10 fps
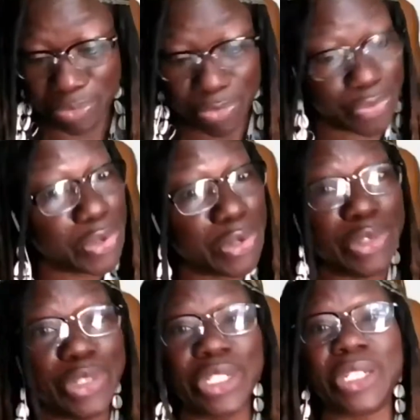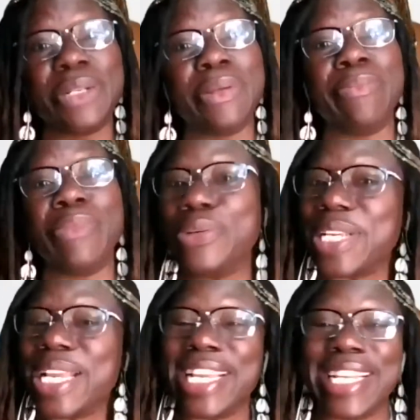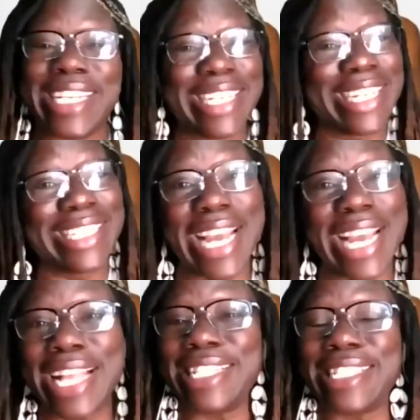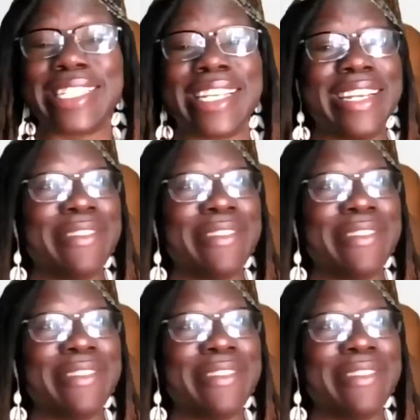food, music, dance.